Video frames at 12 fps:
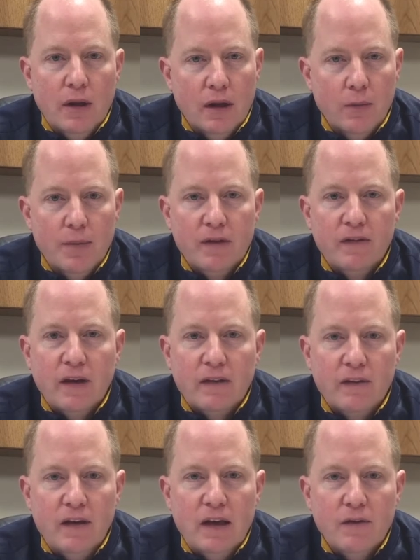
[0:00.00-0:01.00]
it'll be
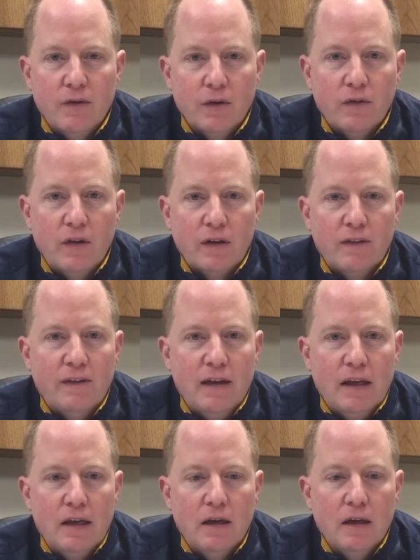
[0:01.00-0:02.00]
16 for
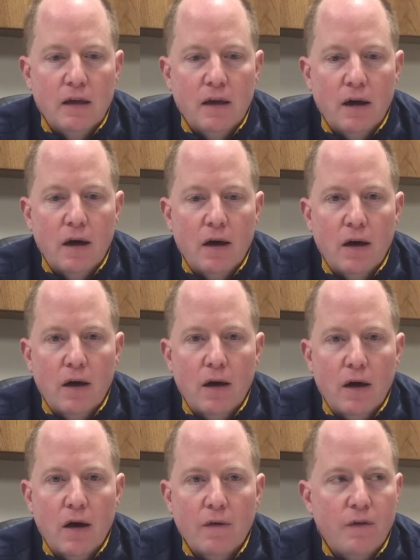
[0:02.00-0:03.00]
16
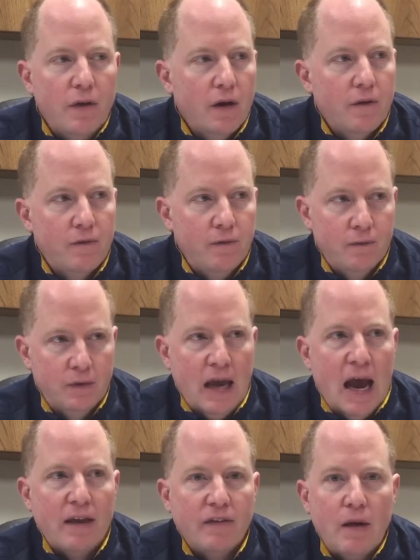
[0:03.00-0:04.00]
uh, of the
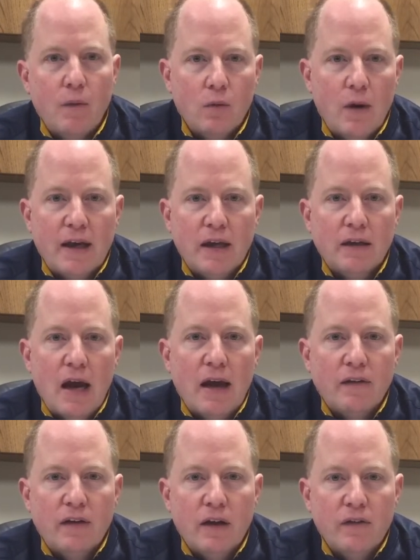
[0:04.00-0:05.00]
guys that were
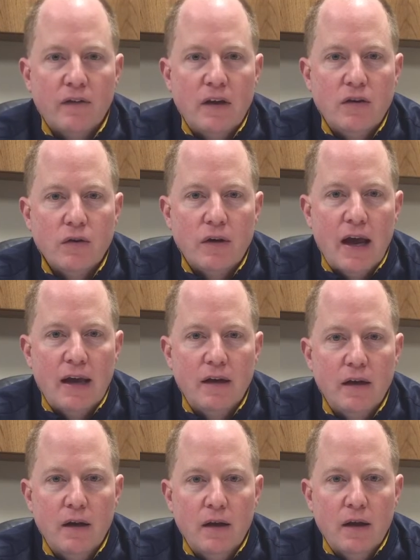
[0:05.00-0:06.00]
recognized on senior
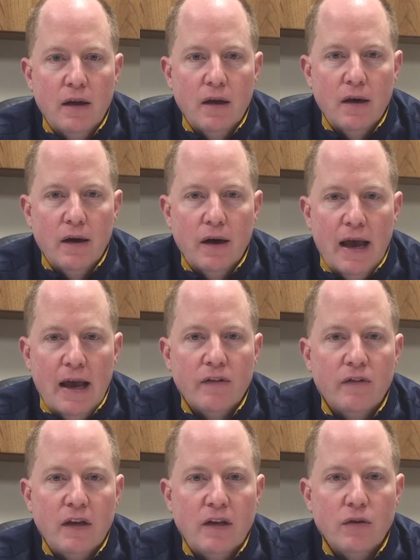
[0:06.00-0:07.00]
night uh,
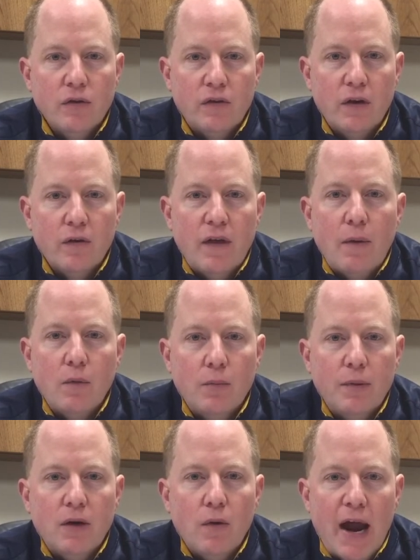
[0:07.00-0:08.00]
as seniors here that
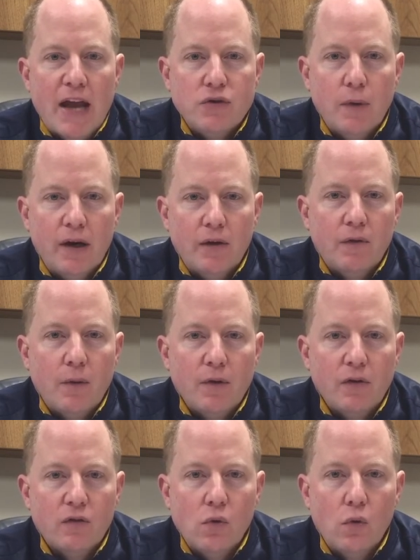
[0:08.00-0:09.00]
will be graduating from
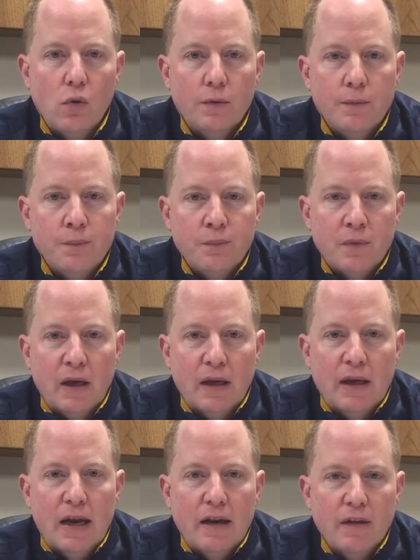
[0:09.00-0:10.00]
the school
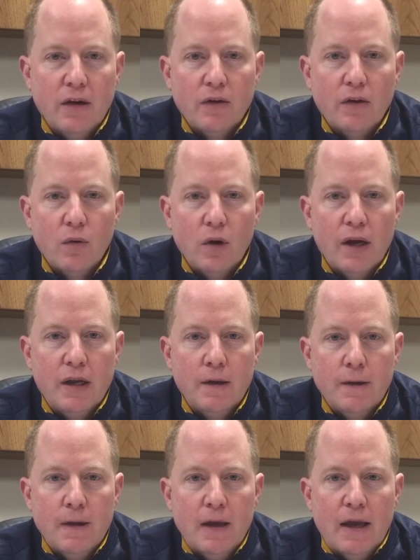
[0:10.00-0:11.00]
and getting their degree.
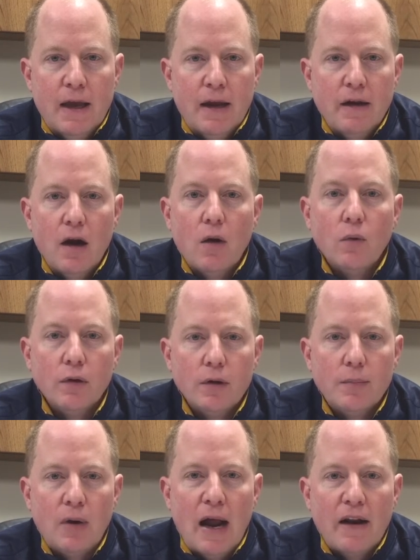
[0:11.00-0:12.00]
And uh,
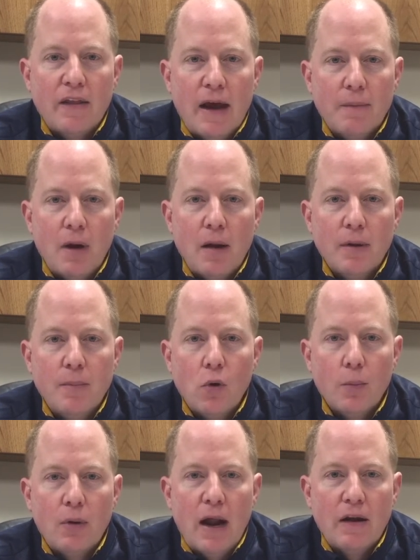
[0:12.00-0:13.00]
really proud of that, probably
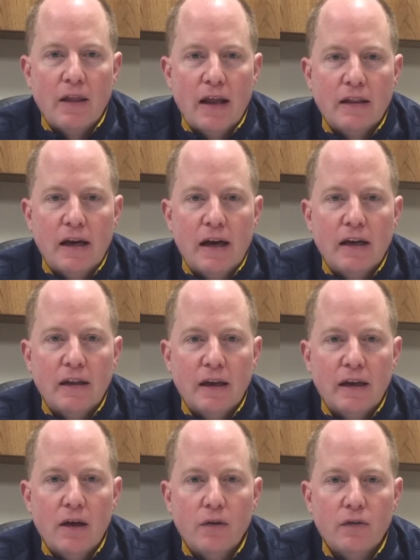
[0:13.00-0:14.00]
more proud of that than
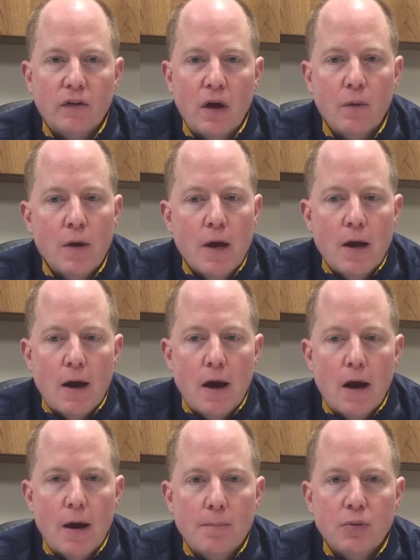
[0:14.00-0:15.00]
anything else. So
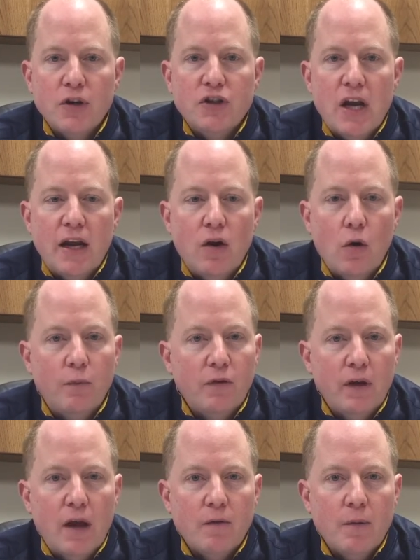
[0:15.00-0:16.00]
uh, appreciate,
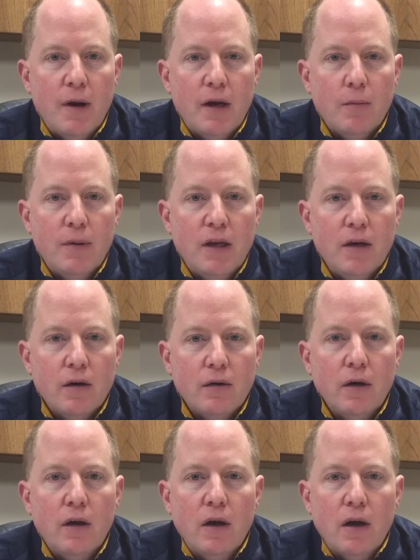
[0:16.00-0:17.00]
hopefully everybody will be
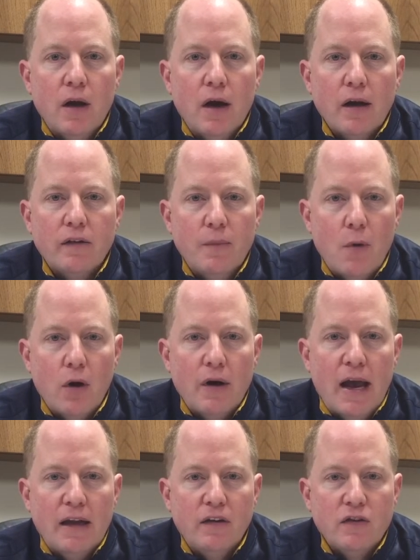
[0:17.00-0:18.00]
here uh,
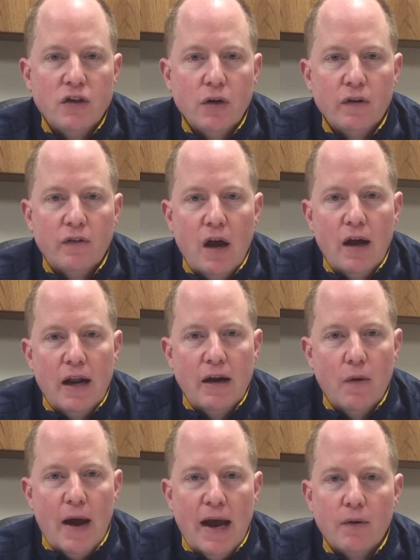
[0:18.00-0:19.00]
tomorrow night to cheer us on.
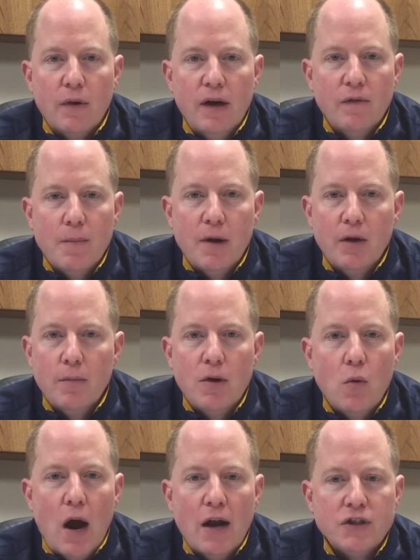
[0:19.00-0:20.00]
I know Akron, everybody will
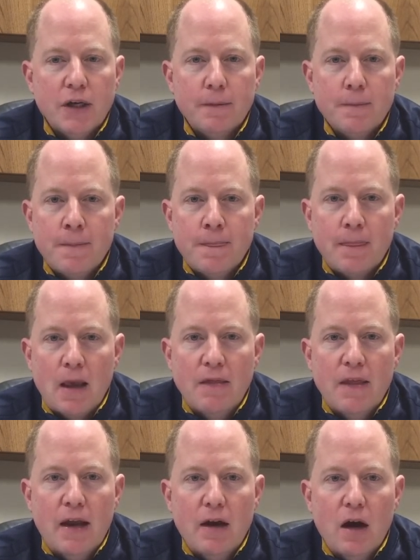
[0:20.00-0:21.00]
be watching.
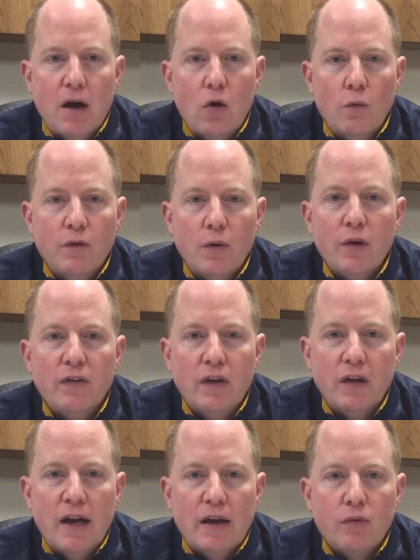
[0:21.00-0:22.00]
And then hopefully we
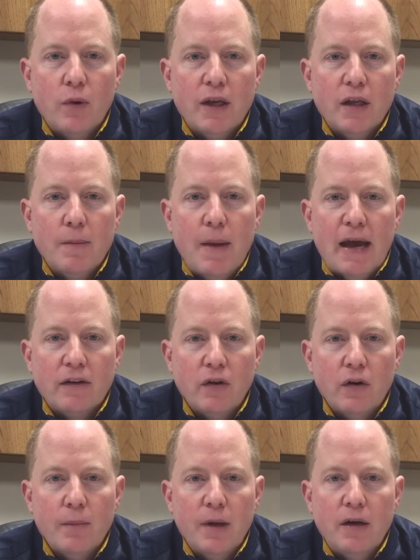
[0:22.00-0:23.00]
see you next week in the MAC
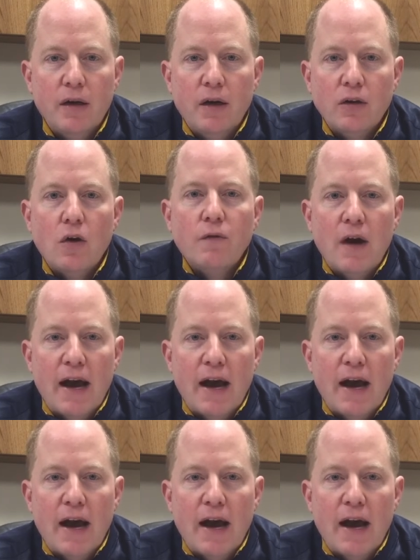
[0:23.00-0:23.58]
tournament. Go